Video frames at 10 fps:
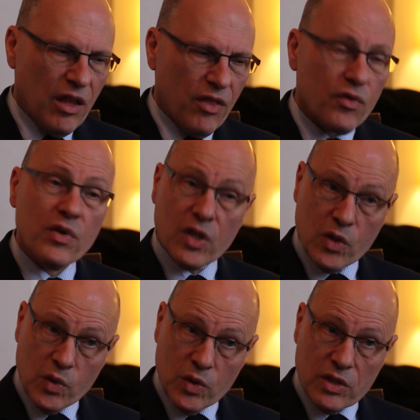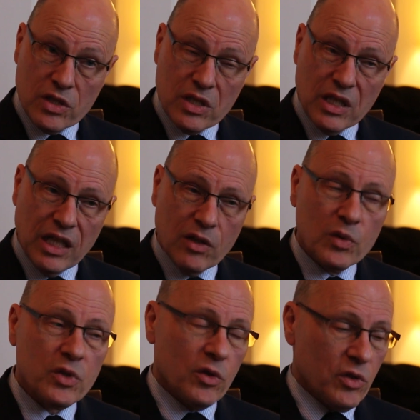through the courts in
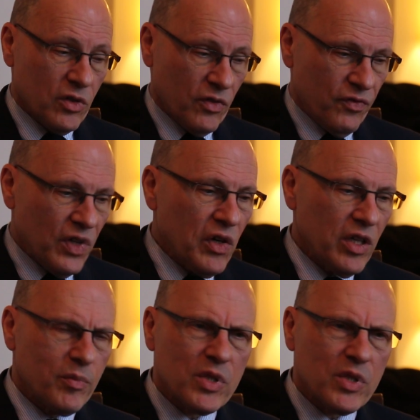all sorts of very